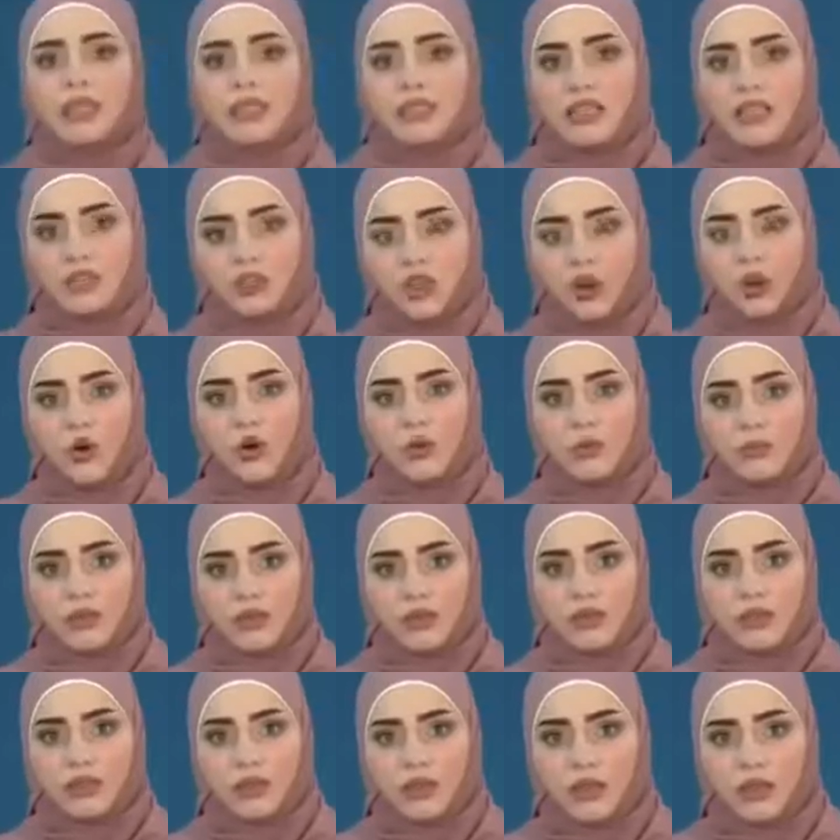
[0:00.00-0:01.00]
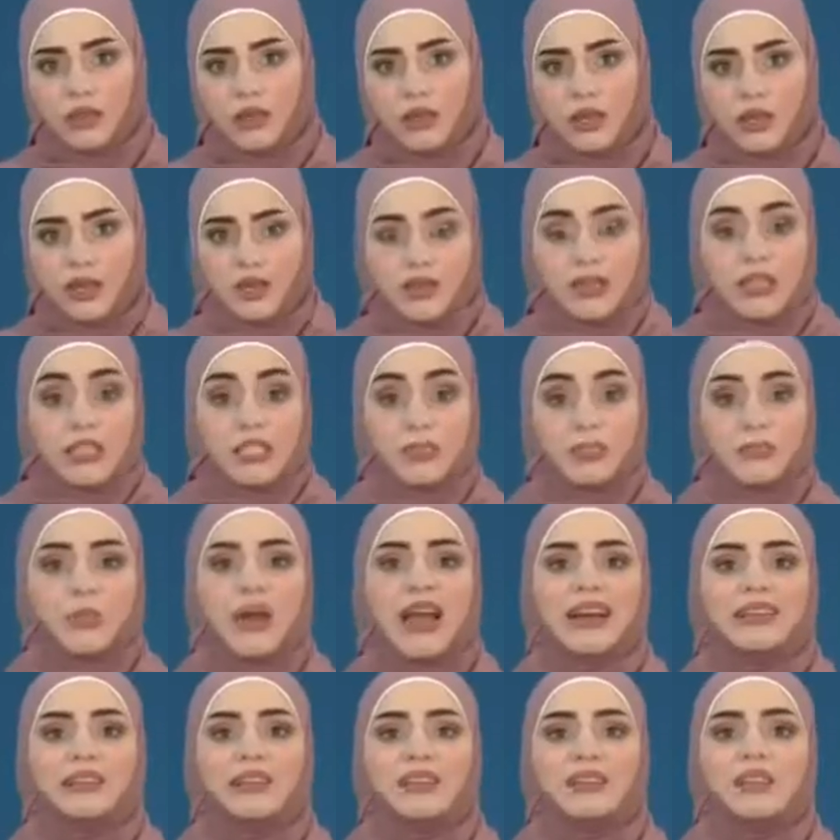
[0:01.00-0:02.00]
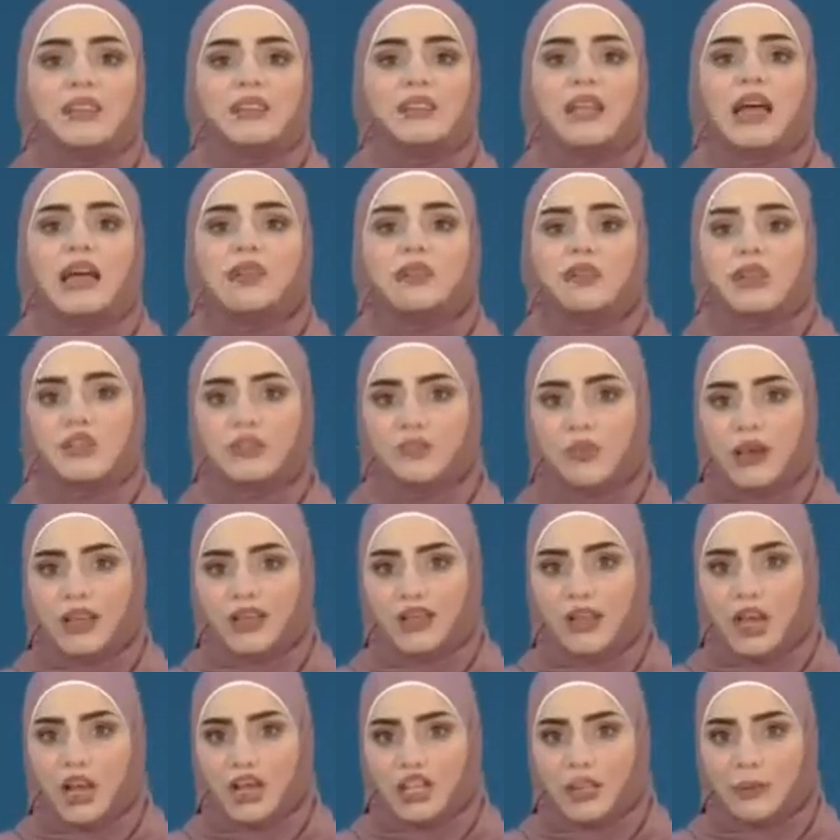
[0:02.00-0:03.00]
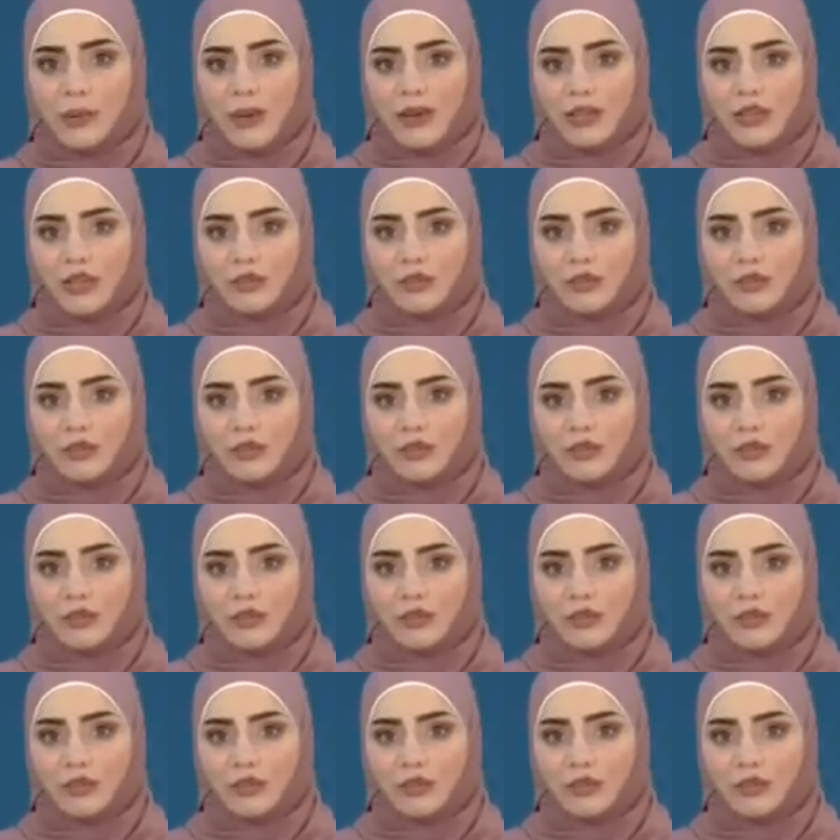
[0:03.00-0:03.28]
and homes. These practices have Israeli occupation